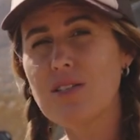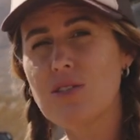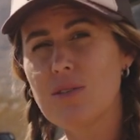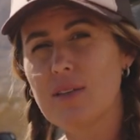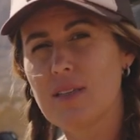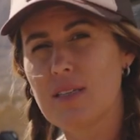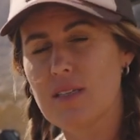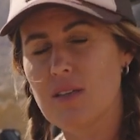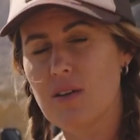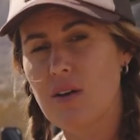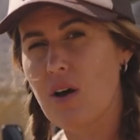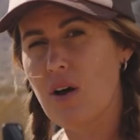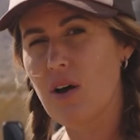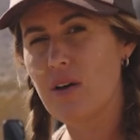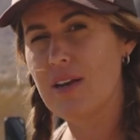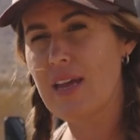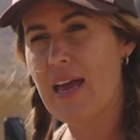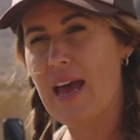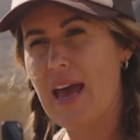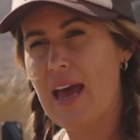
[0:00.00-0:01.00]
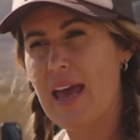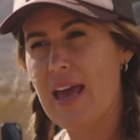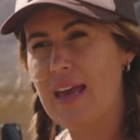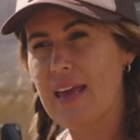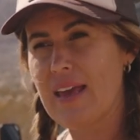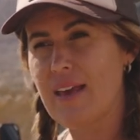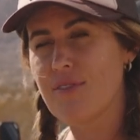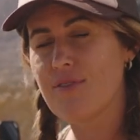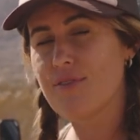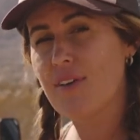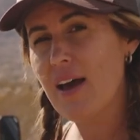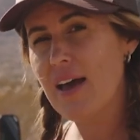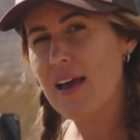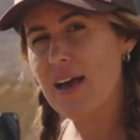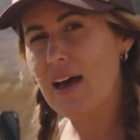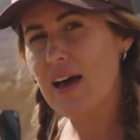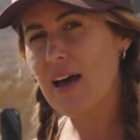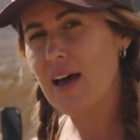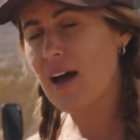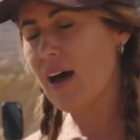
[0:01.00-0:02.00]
doing this on a fire,